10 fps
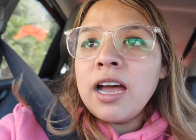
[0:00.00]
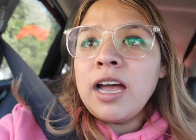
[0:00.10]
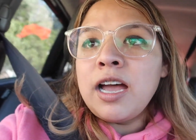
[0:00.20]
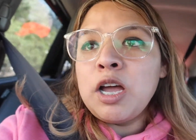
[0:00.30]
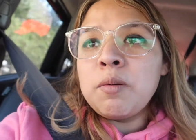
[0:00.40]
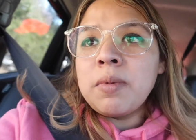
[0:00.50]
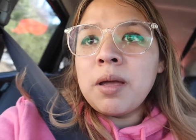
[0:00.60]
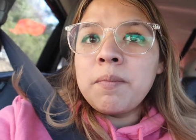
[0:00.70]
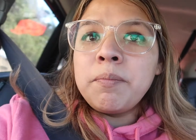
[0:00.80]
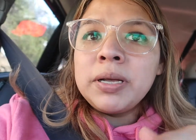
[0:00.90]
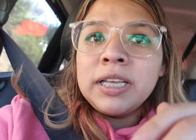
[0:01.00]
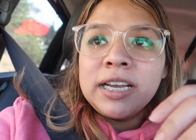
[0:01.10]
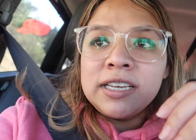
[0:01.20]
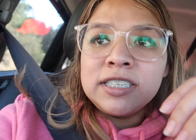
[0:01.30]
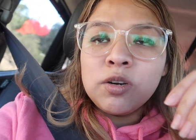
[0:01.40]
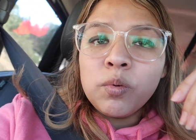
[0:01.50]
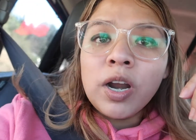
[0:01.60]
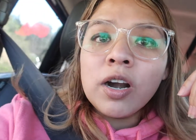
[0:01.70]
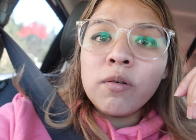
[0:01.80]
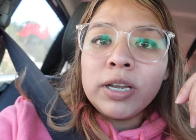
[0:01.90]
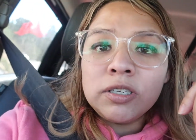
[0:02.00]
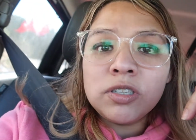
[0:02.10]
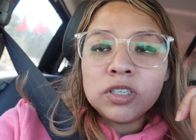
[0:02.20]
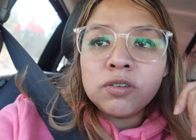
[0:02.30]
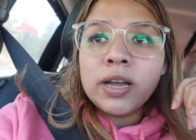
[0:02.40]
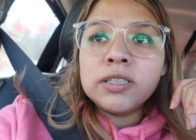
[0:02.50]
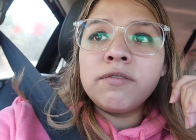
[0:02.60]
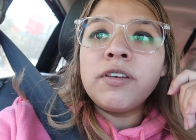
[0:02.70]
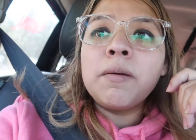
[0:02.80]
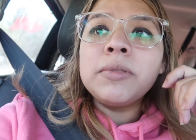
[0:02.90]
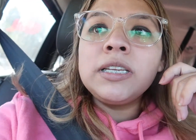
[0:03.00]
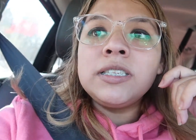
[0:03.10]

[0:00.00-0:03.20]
Um, but like I said, we are going to the snow as a family